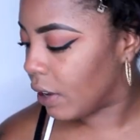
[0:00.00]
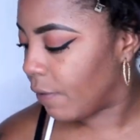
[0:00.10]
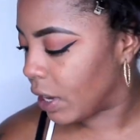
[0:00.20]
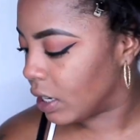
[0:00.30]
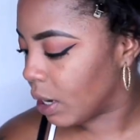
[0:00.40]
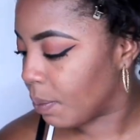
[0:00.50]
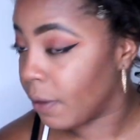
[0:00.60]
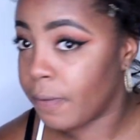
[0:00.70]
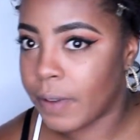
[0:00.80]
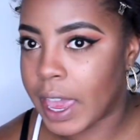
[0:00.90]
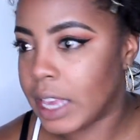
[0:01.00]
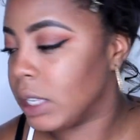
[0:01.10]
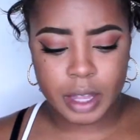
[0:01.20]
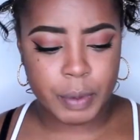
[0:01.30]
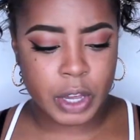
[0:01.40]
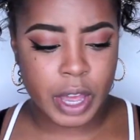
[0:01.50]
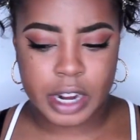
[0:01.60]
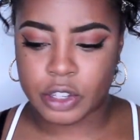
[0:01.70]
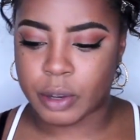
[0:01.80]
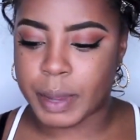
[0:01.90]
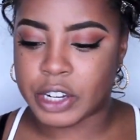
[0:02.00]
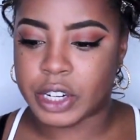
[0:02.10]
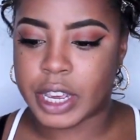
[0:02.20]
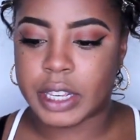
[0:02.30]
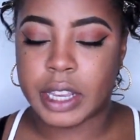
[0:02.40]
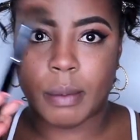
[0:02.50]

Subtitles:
To finish up the face, let me go ahead and do my cheeks.